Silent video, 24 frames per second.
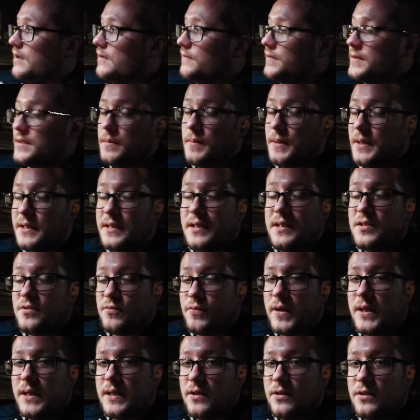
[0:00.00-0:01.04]
Visibility is
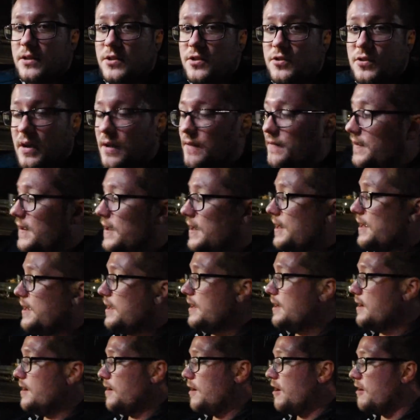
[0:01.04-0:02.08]
really good in traffic.
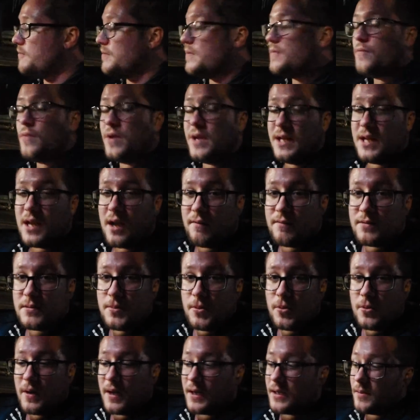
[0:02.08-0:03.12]
I've been really
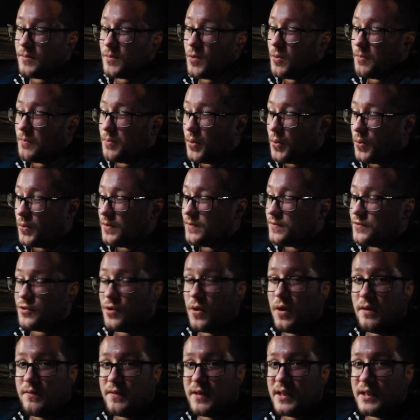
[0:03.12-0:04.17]
comfortable and I'm not bored of
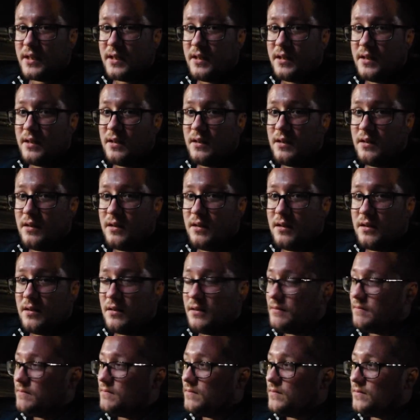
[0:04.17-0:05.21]
driving.
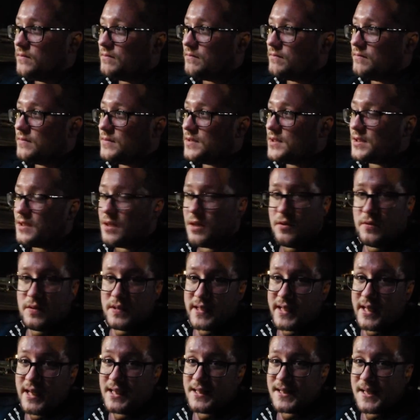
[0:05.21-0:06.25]
So as a
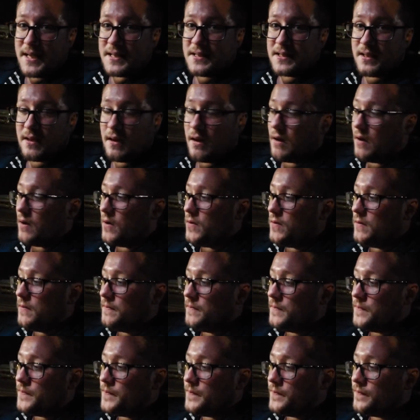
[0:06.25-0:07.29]
gig test go,
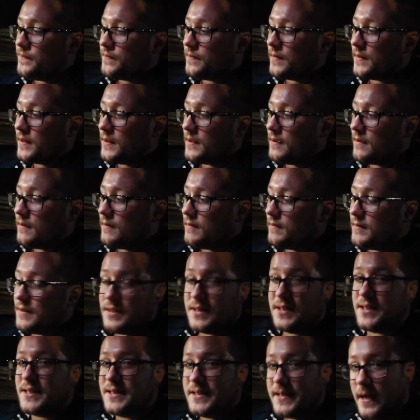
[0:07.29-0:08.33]

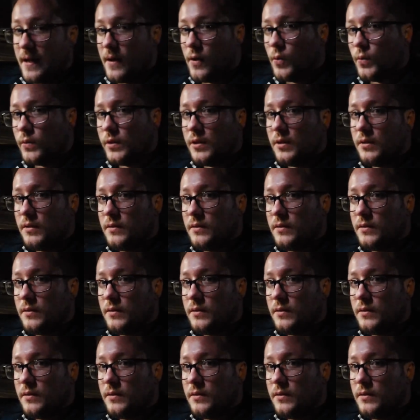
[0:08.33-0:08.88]
this excelled.